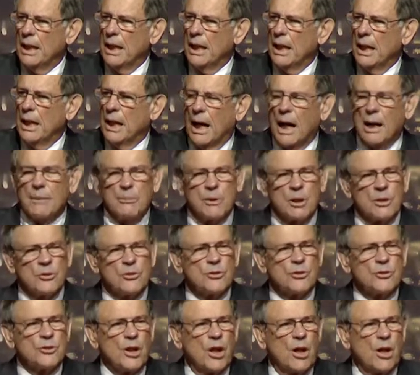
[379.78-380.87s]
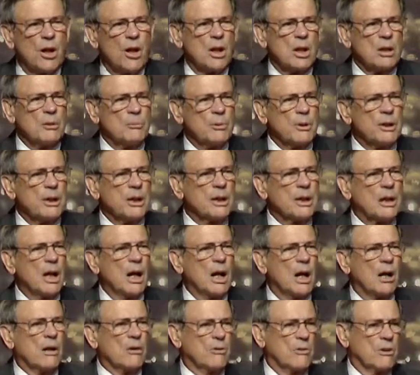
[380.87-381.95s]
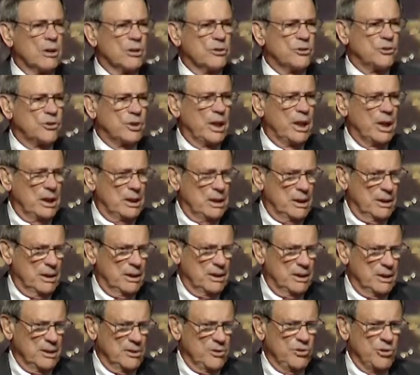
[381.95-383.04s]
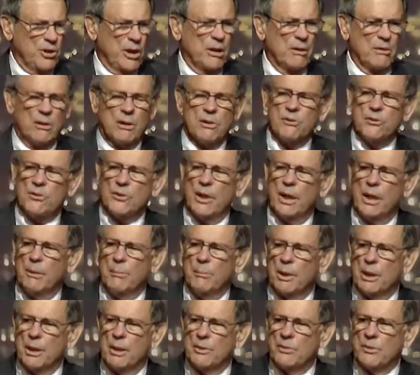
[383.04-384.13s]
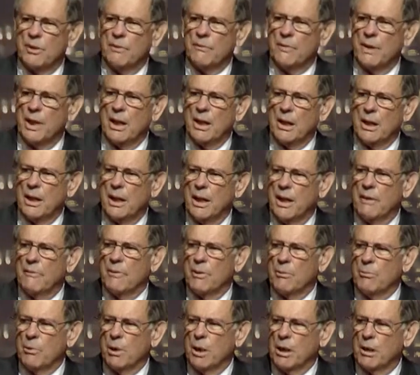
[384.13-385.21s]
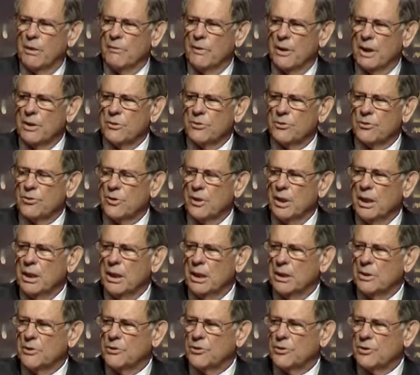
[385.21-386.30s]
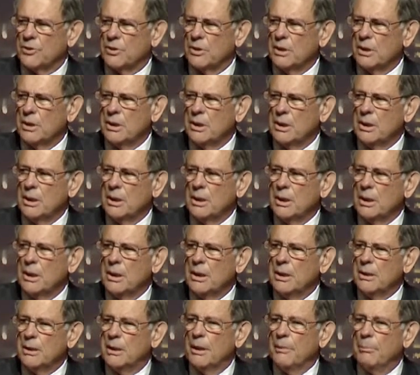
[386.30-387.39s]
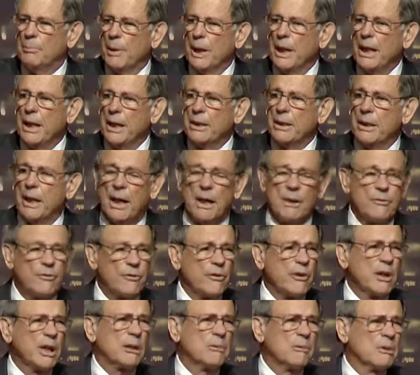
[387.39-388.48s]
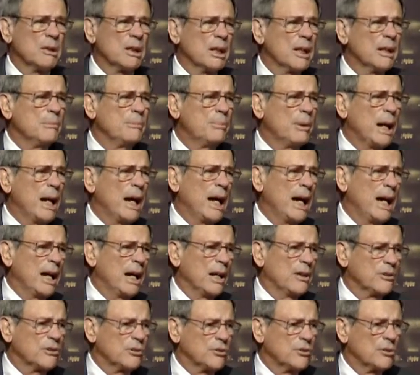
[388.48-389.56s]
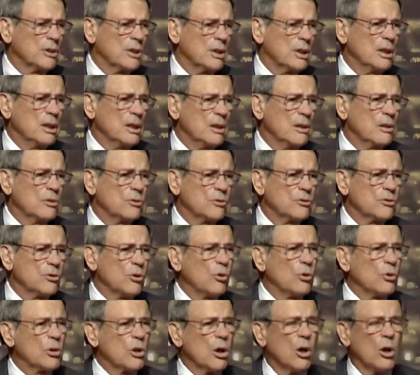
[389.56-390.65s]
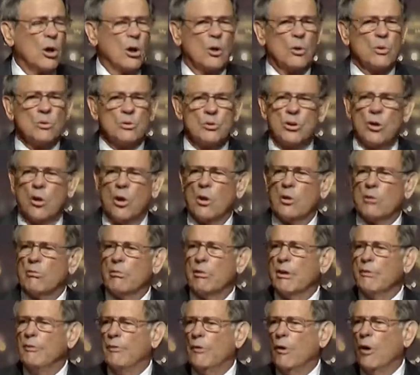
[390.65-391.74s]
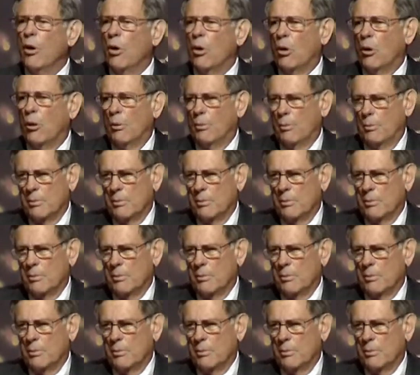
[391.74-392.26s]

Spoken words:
I'm concerned when the Congress and the General Assemblies of nearly every one of our states debate and frequently pass so-called tort reform,